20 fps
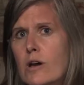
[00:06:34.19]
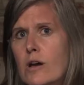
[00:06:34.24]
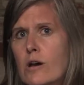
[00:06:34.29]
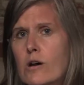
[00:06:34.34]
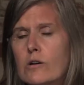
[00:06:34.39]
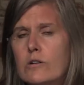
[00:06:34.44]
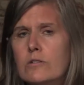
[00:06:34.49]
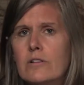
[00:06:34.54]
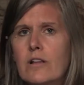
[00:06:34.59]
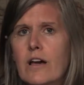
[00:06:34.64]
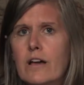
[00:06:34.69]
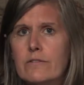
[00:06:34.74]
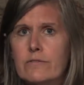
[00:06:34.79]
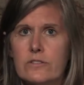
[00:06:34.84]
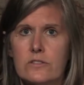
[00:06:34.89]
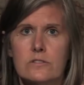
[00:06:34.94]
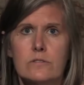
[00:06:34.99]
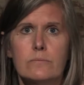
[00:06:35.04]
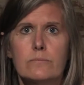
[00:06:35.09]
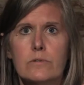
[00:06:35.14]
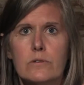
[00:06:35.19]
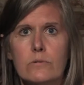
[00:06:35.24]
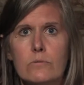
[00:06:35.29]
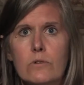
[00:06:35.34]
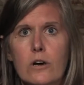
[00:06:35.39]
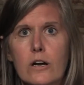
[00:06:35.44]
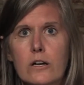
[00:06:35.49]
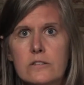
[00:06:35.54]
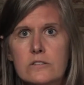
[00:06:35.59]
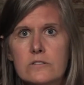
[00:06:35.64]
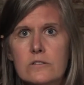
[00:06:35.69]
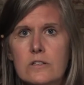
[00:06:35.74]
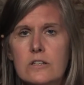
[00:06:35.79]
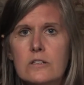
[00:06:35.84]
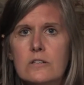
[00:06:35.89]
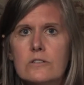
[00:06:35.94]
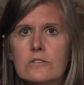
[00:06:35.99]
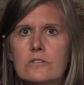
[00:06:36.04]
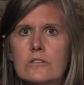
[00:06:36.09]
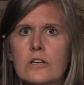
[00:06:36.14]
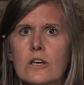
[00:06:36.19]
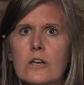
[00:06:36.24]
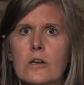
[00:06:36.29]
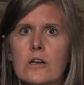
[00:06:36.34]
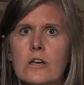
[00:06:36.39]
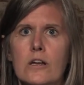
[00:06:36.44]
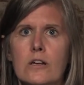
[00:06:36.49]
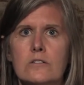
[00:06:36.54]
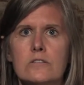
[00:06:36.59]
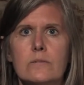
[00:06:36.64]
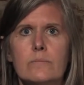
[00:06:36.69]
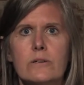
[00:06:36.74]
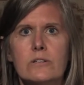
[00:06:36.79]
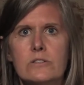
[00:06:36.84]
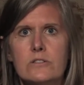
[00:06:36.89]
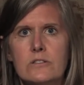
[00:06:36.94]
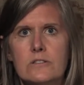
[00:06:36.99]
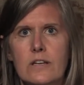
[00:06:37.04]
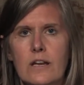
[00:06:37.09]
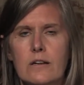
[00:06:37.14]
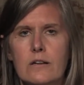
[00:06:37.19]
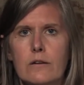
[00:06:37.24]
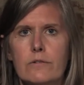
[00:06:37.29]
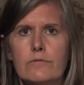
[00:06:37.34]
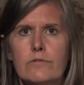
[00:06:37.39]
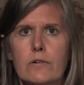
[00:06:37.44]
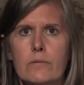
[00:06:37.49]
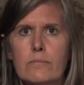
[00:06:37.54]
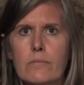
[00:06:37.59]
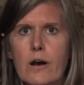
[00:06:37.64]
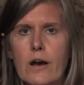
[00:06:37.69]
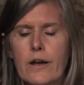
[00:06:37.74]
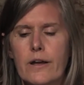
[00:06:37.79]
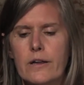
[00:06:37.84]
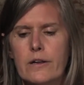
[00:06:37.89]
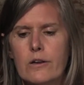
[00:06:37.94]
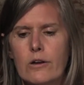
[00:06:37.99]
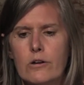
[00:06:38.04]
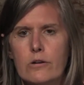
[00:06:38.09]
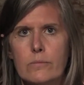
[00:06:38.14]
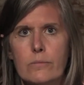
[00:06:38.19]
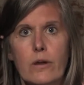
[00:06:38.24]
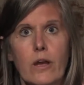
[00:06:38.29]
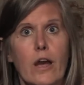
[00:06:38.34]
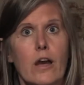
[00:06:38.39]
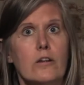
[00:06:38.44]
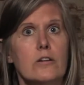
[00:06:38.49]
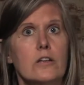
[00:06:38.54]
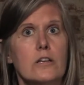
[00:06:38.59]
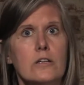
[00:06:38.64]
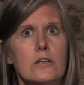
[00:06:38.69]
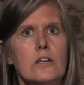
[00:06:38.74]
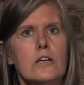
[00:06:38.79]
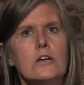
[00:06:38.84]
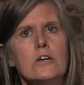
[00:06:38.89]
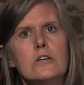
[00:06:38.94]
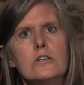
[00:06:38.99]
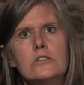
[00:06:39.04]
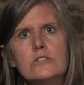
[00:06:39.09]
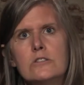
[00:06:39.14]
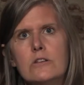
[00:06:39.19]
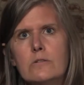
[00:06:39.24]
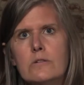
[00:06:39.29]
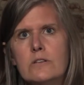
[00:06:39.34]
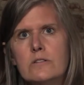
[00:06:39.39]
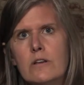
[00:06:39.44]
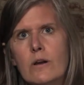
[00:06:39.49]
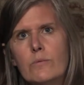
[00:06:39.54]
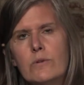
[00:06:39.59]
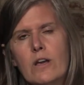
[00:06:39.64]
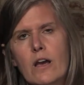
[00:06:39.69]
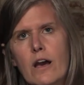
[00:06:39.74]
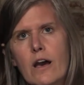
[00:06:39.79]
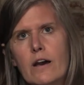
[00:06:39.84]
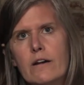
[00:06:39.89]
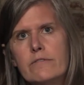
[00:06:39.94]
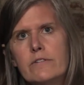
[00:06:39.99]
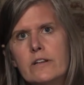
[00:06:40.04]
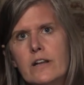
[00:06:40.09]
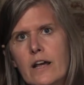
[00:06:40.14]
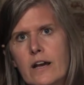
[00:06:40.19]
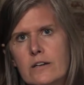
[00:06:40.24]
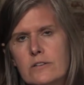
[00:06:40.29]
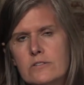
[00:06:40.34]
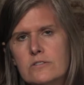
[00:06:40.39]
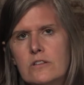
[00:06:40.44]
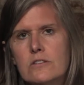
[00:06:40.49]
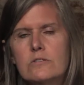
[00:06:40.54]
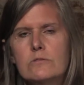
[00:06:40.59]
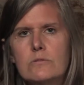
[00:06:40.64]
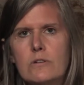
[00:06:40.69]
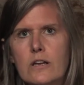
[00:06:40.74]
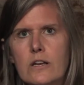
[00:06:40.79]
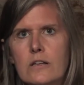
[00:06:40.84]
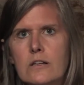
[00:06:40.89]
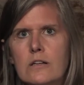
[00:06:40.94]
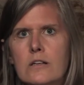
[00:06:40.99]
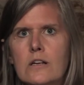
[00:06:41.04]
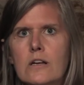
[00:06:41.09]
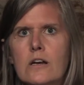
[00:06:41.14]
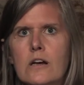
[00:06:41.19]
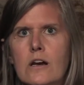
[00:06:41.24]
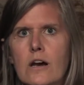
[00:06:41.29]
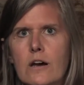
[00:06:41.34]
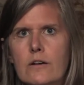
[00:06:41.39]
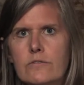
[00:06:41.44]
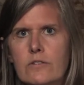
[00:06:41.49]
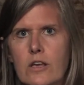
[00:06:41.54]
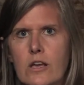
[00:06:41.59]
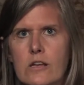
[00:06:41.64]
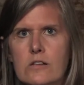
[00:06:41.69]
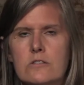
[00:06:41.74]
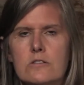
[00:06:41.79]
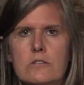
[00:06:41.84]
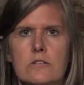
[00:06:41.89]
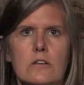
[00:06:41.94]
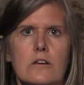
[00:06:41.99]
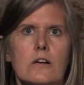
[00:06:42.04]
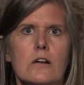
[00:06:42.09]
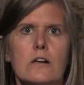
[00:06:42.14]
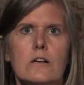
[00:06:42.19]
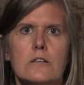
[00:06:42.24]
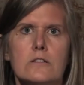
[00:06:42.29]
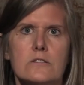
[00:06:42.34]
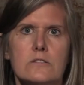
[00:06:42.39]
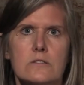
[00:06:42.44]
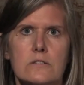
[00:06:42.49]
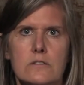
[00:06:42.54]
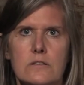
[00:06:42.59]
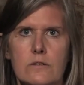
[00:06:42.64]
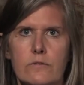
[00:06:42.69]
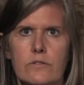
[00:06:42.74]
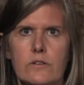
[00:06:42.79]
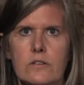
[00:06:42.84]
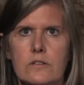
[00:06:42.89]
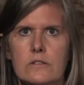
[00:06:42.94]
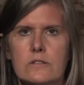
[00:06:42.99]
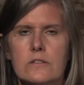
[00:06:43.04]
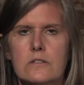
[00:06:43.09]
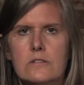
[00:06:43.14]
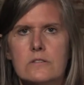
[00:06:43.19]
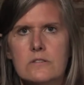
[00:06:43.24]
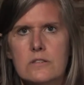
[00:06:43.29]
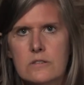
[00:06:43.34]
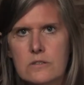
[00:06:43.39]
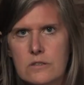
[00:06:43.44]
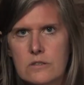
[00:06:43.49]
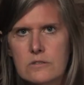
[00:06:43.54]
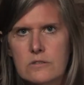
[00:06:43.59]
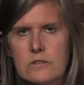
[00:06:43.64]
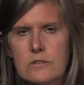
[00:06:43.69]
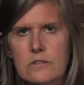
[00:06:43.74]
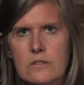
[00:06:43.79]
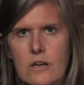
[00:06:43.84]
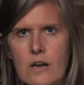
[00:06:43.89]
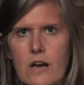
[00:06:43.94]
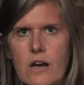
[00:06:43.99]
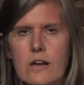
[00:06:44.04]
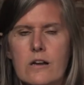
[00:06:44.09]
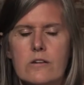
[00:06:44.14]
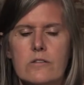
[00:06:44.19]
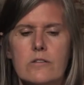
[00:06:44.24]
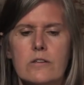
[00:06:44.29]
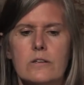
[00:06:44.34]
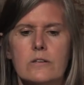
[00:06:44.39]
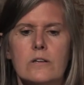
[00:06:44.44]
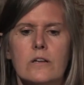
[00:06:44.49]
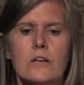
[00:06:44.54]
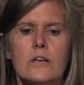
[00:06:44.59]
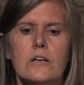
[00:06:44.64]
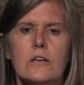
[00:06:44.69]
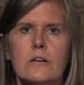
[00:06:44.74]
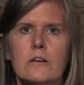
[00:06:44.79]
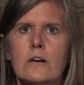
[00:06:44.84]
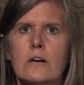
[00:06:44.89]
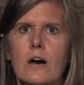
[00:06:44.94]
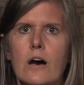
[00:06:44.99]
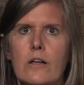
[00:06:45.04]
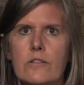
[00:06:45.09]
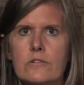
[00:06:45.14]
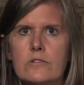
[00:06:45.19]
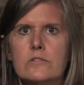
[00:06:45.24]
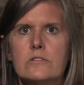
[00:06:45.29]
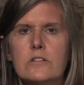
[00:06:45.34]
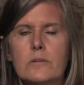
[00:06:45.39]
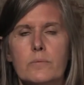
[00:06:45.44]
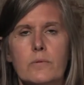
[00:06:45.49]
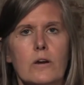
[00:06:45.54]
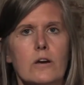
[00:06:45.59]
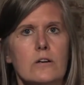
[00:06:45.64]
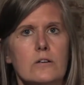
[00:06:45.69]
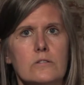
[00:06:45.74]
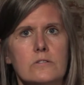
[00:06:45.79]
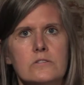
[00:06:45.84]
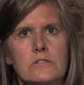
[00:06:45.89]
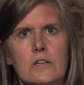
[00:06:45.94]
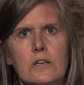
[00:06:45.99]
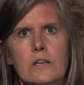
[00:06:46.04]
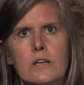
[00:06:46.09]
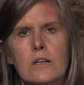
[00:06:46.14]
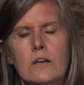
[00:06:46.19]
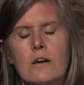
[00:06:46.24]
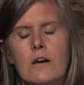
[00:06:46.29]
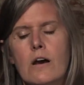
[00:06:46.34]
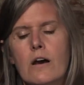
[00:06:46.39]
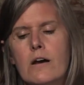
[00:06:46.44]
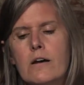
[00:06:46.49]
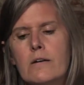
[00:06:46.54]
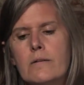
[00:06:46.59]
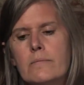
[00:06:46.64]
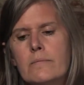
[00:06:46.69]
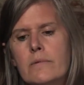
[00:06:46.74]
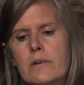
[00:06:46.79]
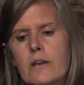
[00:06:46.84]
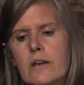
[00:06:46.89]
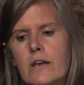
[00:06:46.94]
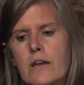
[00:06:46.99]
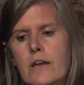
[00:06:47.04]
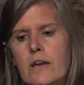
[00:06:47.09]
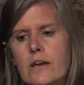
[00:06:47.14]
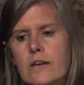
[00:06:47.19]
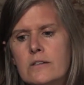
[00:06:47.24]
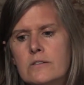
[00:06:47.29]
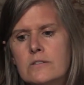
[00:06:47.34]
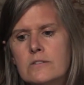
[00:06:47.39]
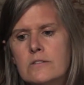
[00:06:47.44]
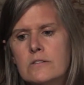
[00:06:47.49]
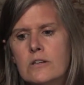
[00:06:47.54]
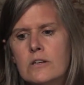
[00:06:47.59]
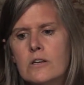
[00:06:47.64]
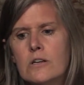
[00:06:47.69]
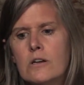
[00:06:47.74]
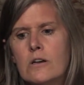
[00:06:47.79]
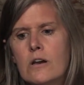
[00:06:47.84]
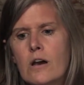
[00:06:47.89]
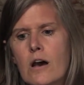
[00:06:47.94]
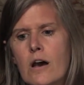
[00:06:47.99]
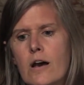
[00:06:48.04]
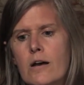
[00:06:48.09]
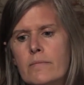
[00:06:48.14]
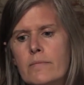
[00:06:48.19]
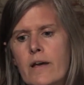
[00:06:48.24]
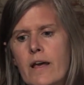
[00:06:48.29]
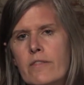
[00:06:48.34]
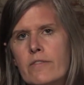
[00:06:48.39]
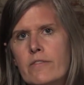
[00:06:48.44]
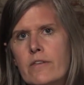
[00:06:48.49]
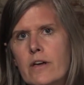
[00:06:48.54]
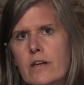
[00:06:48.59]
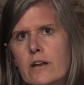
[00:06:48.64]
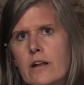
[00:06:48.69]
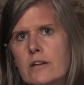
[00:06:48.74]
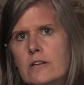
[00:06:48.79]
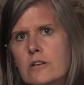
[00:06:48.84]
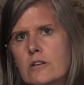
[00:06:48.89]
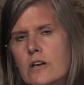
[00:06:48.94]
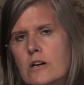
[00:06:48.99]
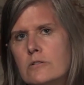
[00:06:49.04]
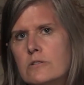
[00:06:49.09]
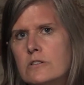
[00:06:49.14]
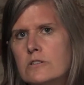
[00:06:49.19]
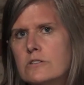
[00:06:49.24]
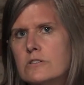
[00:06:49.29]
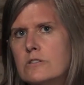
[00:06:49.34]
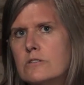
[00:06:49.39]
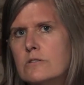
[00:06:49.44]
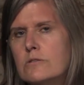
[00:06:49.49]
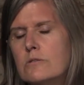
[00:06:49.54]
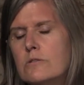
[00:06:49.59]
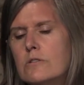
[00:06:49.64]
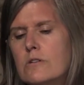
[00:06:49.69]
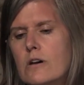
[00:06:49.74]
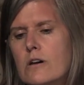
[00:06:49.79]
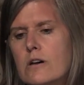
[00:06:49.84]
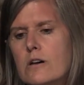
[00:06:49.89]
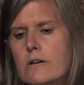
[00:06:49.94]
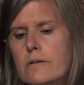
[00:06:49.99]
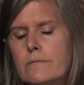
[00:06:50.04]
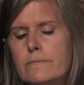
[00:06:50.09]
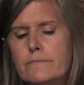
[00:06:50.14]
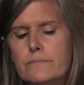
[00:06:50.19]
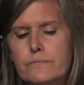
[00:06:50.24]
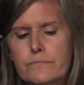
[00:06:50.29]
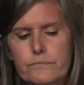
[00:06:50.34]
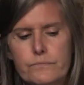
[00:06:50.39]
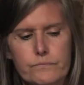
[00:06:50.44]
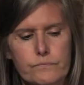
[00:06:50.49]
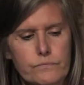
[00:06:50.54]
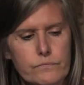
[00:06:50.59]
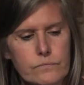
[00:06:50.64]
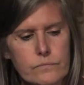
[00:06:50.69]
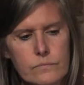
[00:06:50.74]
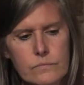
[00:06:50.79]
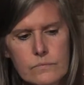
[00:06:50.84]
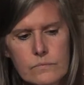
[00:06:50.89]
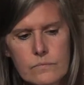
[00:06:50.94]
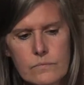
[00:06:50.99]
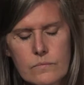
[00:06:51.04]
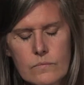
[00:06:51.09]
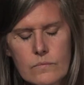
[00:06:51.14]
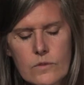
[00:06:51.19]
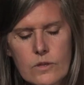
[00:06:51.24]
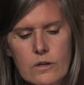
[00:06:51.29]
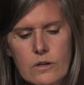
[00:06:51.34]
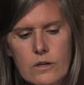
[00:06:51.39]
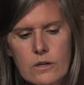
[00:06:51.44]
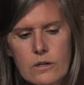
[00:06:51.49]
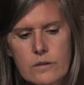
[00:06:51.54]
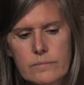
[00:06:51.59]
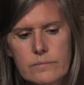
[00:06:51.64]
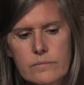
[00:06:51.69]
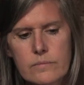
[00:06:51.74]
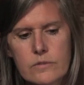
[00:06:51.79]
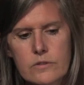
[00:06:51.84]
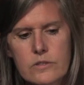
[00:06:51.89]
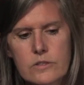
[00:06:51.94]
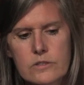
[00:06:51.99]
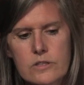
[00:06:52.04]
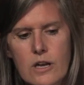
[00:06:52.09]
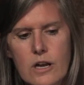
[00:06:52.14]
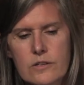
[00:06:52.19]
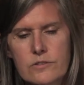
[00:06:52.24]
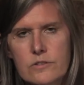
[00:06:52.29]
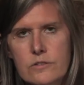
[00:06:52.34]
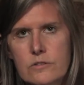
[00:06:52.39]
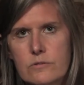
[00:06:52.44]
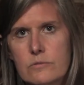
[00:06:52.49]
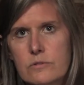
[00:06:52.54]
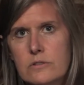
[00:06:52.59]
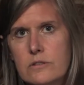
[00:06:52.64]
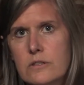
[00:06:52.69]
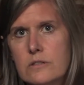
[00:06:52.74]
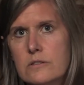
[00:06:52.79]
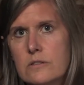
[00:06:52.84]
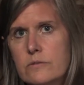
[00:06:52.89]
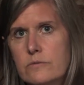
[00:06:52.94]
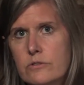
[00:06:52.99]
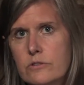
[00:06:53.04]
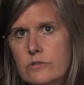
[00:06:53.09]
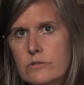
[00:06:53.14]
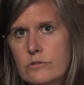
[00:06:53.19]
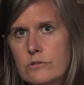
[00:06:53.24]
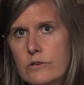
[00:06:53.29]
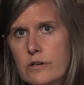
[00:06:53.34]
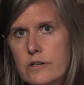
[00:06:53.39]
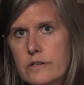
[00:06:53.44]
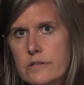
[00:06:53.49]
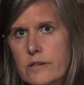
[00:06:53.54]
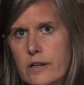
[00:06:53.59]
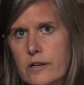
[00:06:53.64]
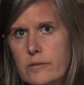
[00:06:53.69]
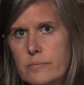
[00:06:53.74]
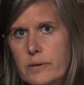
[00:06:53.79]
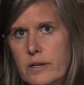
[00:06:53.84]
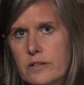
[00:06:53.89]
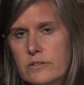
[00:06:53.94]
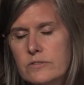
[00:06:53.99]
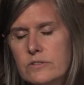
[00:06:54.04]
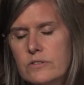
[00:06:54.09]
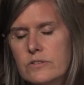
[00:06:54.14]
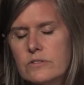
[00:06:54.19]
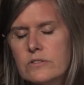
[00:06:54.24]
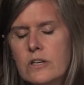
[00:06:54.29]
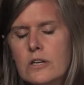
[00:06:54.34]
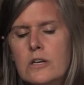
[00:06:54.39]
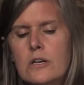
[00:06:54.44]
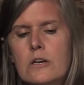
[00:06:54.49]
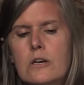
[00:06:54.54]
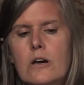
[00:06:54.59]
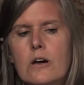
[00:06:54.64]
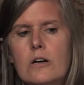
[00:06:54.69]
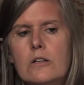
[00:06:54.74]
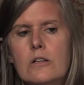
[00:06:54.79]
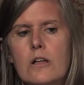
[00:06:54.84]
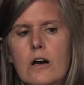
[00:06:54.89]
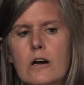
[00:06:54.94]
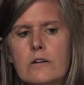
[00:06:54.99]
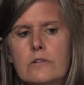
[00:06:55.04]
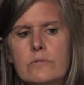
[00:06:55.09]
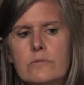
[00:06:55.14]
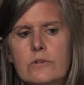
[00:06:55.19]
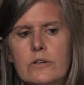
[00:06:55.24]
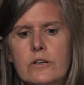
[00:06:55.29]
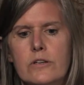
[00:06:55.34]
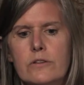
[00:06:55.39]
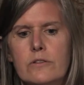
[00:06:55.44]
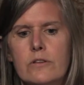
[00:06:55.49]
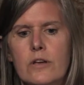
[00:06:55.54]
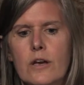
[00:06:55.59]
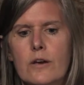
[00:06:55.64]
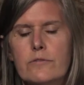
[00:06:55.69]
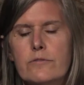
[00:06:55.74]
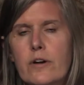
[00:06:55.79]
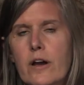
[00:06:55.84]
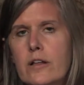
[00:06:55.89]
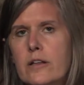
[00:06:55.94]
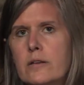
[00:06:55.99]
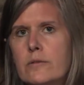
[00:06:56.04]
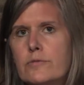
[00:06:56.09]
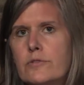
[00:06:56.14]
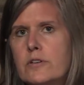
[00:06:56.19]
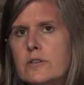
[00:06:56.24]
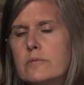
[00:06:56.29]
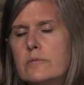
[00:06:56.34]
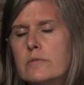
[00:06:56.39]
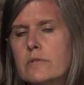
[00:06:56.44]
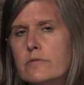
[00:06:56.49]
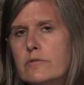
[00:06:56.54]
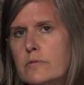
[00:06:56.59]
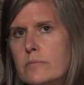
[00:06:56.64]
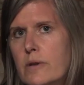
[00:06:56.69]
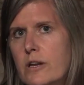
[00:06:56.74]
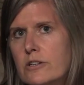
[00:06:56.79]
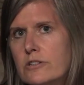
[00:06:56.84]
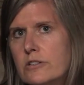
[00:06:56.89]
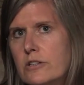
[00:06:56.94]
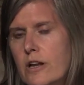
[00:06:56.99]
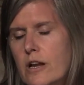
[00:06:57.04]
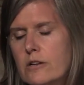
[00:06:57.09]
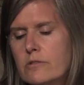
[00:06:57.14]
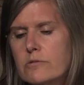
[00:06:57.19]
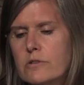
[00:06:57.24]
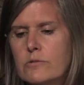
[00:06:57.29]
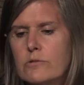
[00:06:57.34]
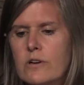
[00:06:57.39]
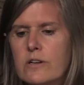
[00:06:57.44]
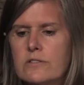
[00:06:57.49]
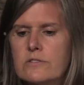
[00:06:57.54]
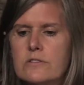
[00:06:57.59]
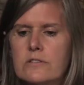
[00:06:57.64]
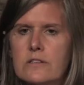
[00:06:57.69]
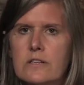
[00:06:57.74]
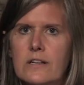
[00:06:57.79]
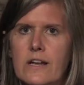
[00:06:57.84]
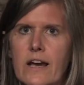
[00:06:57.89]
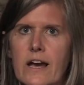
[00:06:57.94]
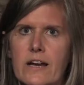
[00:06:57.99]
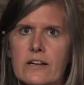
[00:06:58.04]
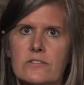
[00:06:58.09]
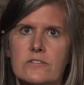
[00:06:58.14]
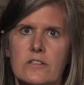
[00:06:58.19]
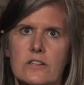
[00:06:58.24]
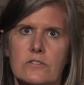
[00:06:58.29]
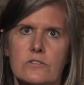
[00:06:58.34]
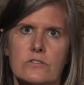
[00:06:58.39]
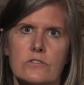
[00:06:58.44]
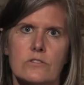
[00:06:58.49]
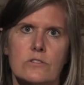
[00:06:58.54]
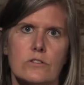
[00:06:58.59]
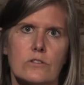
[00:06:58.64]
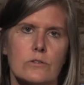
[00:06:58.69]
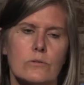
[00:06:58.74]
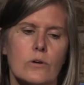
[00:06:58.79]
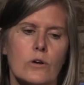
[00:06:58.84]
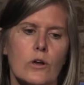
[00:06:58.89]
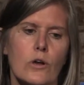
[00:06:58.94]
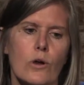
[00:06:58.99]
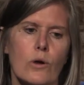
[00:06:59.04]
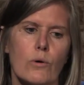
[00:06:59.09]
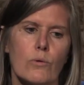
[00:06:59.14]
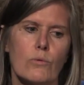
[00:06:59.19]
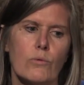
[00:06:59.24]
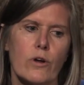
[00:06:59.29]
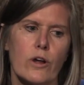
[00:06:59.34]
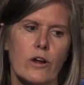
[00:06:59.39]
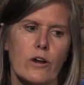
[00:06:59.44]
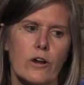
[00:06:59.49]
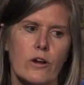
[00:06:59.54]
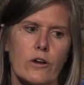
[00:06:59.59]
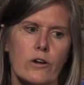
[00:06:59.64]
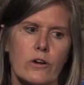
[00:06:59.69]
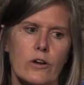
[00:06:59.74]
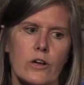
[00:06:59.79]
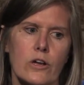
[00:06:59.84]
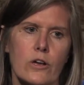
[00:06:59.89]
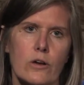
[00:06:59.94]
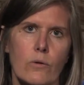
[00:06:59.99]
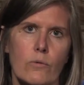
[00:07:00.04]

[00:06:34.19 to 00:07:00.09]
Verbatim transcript: my own life as simply one. So here's, here's a bunch of data from my home county showing that we have an excess rate of cancer there, significantly statistically higher than other zip codes. Um, and, um, and then I could go into the, um, the toxics release inventory databases along with filing Freedom of Information Act requests to get access to where